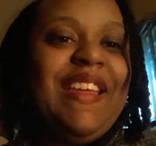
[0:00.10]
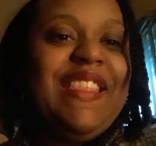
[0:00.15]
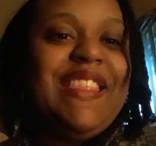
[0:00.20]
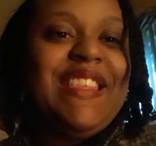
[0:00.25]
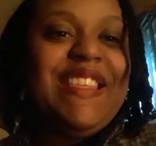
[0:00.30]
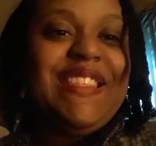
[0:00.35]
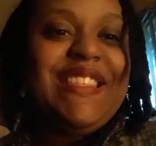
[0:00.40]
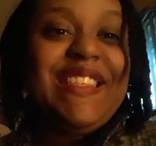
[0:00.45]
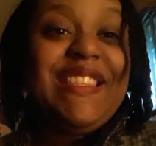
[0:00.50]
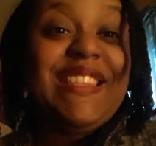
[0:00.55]

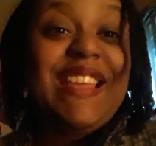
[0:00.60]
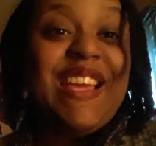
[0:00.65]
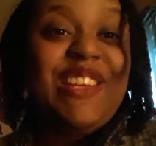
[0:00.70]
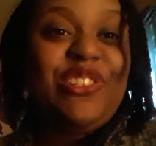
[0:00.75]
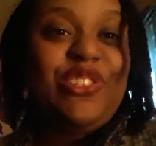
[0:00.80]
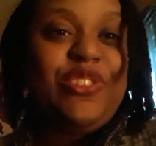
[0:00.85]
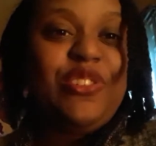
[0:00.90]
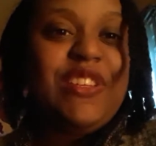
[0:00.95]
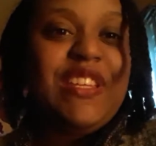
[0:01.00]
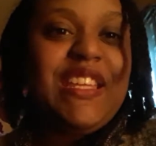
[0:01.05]
This is
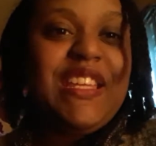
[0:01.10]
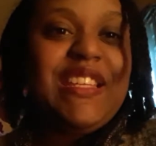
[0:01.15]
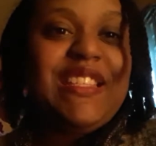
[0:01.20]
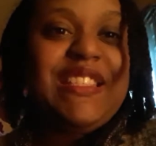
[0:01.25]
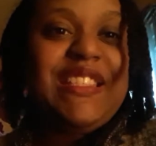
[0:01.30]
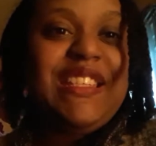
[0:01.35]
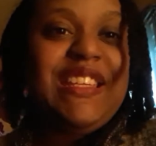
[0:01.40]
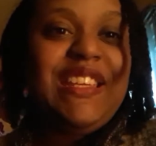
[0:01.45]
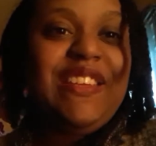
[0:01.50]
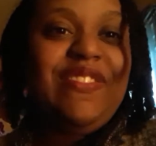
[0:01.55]
Astro Geeks
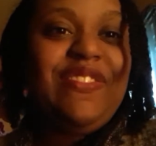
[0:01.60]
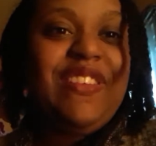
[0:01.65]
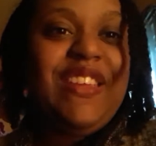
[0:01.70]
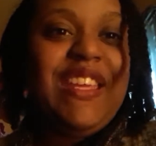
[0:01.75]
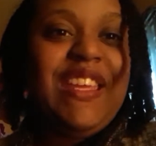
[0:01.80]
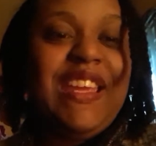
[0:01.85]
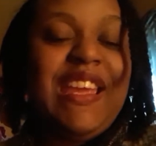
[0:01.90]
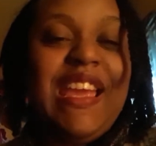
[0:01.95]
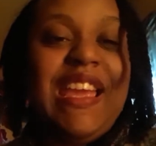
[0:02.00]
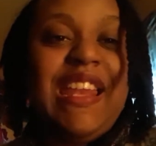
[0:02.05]

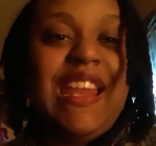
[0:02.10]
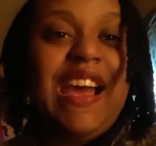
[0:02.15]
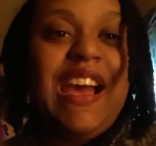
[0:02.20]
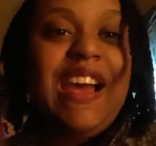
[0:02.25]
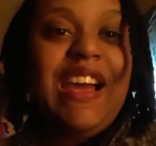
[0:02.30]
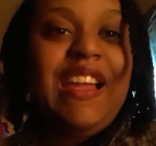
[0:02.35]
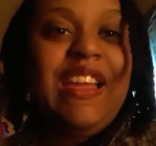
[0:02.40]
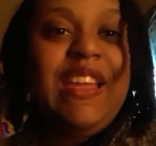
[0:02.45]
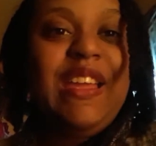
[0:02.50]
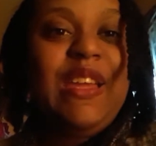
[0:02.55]
TV, and
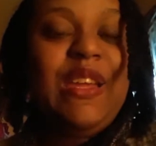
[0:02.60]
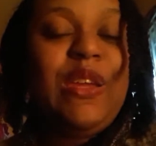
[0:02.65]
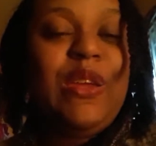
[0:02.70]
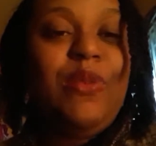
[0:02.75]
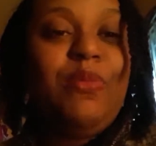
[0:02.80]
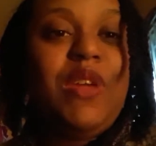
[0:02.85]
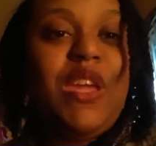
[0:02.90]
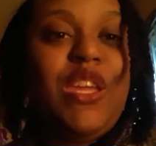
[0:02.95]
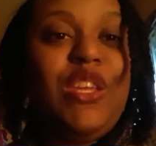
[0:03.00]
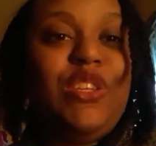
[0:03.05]
I
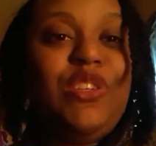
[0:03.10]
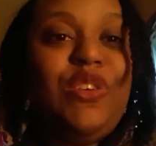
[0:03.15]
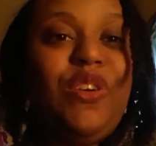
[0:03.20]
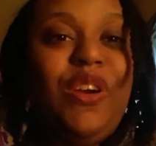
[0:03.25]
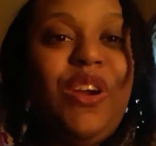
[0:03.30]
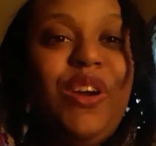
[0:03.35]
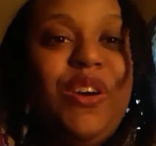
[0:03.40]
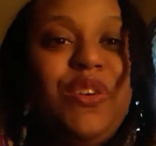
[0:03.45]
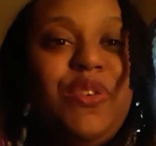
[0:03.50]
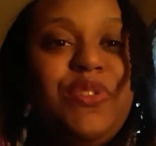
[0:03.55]
am your
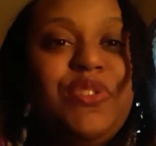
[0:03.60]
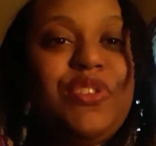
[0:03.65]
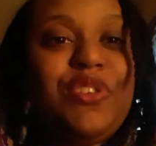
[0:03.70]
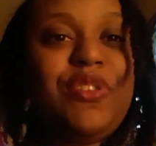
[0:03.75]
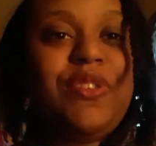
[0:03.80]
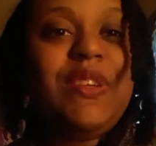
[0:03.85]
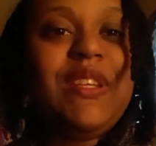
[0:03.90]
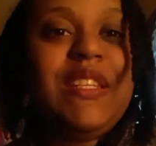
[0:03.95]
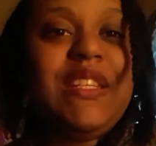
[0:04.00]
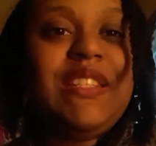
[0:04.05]
host,
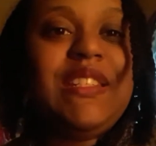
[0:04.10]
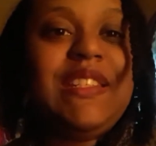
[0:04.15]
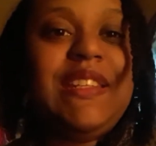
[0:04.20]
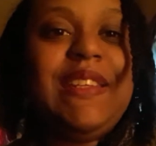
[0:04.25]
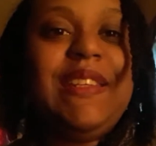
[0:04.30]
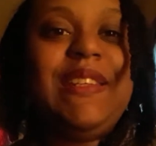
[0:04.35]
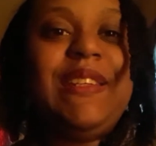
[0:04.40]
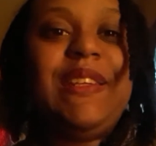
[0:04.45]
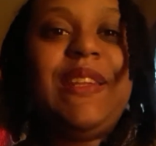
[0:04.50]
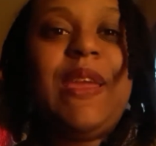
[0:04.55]
Karina
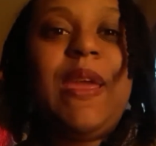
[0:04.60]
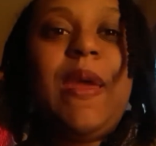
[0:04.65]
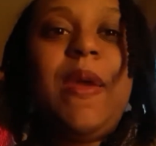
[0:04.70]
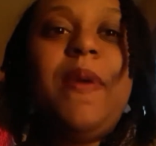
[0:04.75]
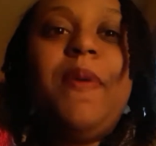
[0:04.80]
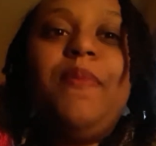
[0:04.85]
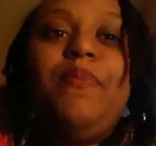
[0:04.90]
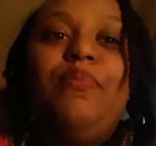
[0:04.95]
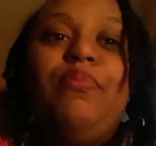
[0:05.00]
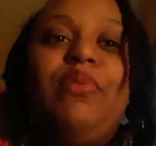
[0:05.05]
Dean,
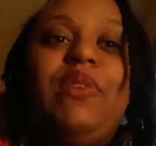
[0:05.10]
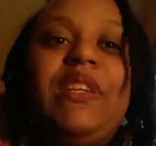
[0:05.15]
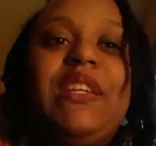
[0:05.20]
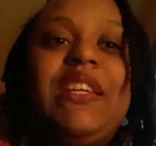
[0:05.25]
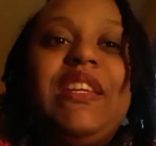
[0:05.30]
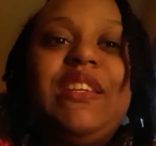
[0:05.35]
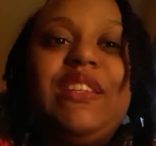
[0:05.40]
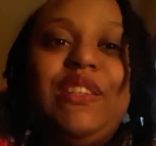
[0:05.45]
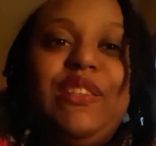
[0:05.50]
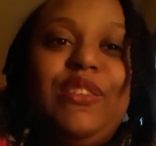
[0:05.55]

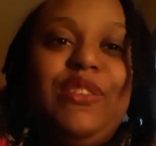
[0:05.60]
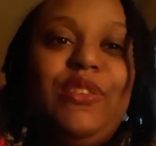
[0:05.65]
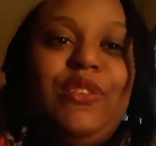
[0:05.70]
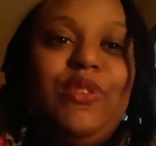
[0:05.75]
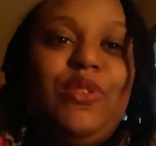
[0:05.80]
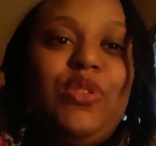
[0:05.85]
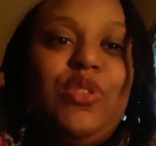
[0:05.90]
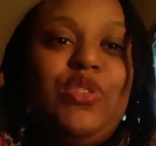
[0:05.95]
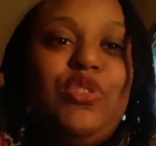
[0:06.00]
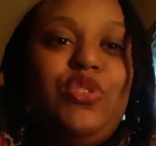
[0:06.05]
bringing
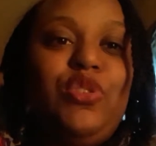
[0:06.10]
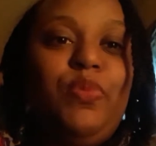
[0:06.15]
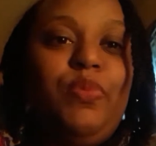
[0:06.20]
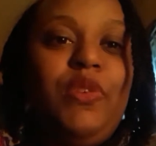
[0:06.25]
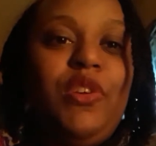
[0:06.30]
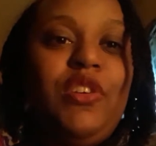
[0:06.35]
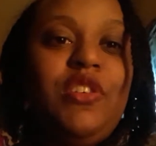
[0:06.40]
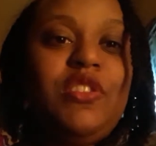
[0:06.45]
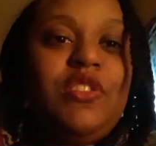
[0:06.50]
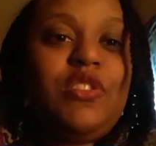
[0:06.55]
you the
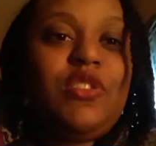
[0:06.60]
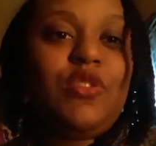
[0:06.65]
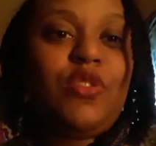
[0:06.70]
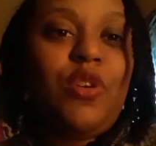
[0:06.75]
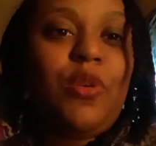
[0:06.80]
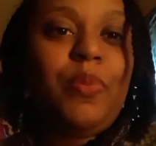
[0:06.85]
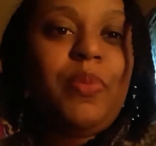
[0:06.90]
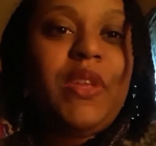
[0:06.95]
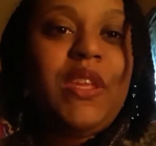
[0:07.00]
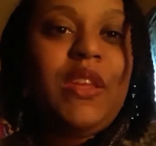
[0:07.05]
Jupiter and
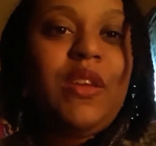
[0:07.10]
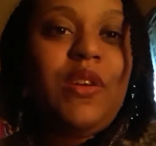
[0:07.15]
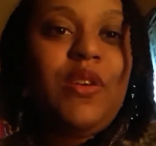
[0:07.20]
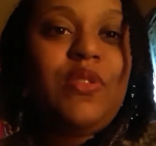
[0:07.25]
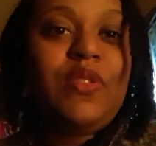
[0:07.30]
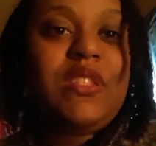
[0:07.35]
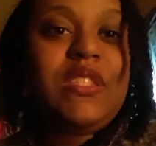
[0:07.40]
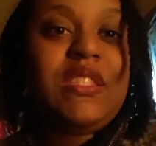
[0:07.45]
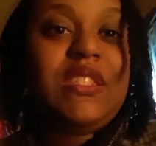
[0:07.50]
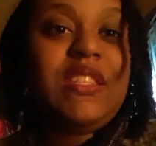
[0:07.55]
Scorpio
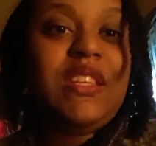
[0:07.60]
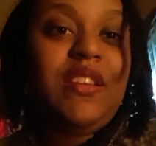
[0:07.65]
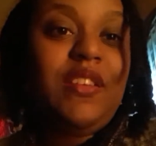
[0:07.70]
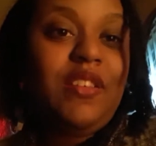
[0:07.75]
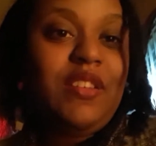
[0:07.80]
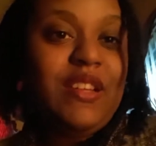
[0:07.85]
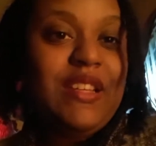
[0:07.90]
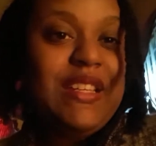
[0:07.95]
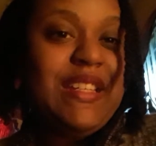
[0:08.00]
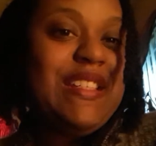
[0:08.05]

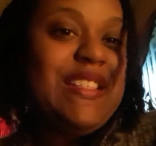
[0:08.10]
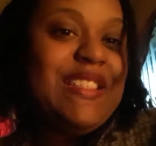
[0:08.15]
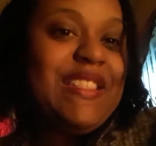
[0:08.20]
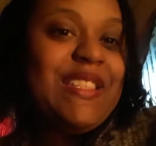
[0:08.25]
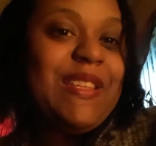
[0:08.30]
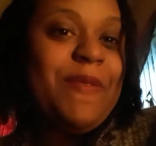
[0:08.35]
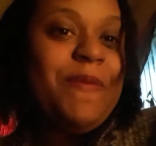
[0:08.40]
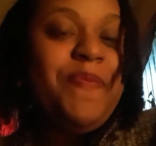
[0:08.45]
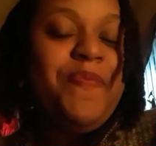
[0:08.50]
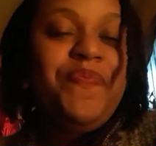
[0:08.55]
series.
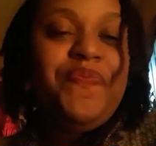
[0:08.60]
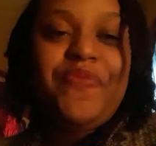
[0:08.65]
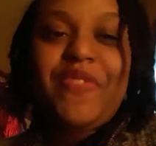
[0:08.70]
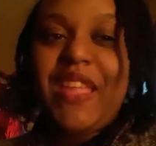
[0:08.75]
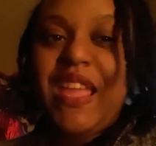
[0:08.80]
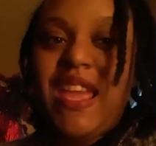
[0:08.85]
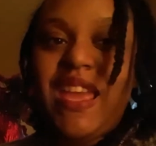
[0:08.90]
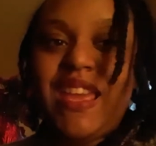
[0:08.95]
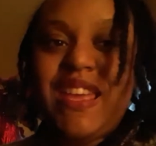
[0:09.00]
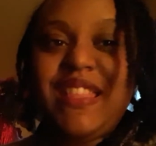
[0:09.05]

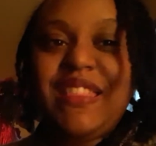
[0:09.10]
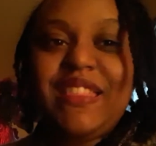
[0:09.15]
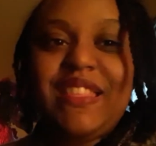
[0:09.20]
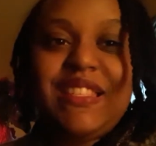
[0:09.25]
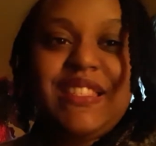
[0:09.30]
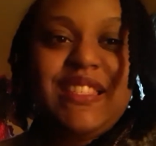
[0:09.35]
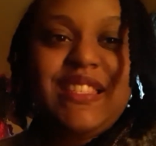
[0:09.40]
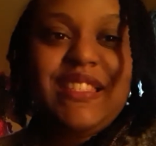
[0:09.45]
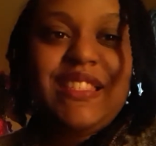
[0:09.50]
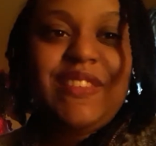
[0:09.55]
And
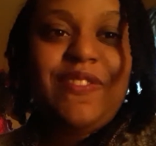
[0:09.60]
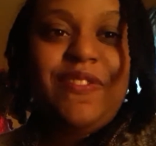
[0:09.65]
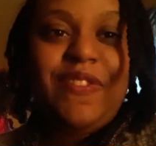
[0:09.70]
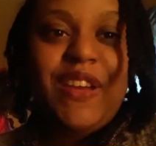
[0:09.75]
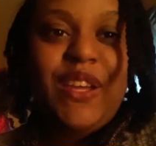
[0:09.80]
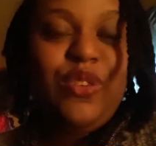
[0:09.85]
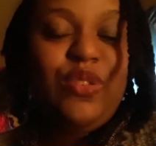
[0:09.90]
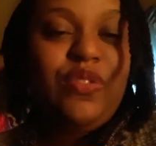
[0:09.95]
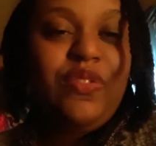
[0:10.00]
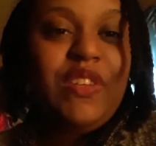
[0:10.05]
this is the
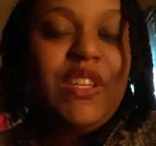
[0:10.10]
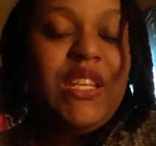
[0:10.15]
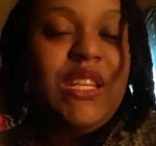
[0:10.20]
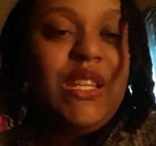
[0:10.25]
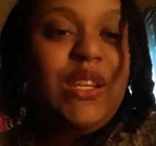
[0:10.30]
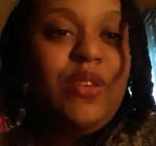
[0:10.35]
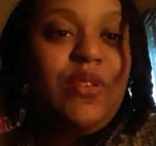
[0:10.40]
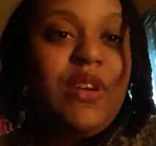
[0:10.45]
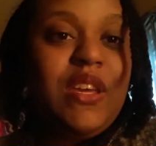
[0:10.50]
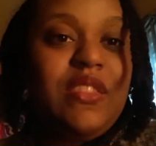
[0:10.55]
final
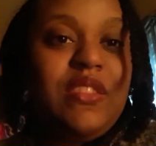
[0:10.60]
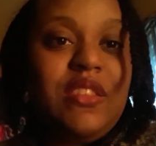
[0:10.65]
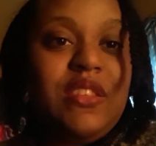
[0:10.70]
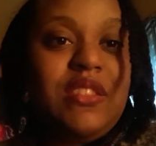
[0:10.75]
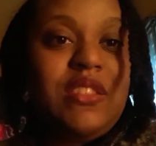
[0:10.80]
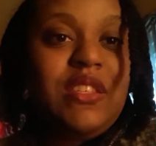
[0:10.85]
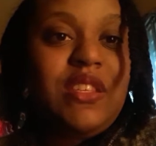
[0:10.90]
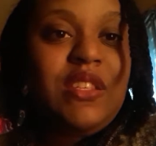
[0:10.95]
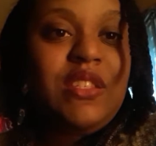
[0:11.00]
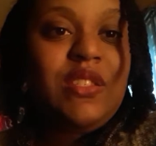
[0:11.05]
video, and
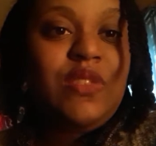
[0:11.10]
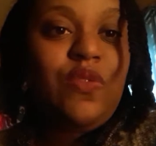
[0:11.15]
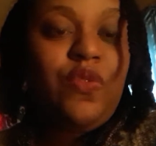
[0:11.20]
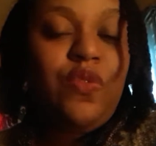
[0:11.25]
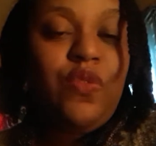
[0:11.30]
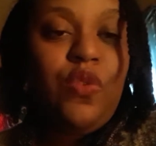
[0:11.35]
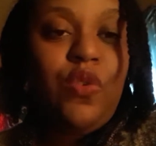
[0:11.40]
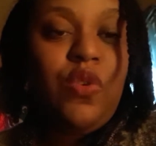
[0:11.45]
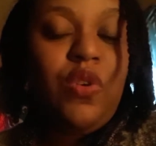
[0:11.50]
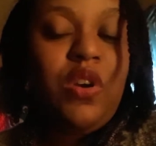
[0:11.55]
this is
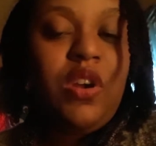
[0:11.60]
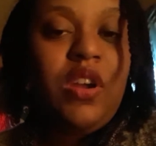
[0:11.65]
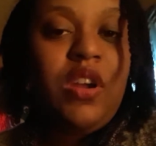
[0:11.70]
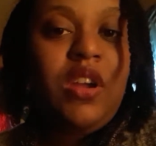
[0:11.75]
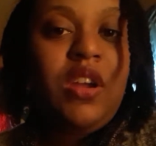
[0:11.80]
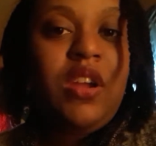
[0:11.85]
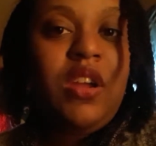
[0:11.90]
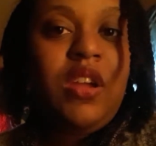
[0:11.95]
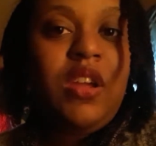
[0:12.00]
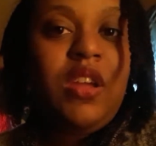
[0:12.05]
for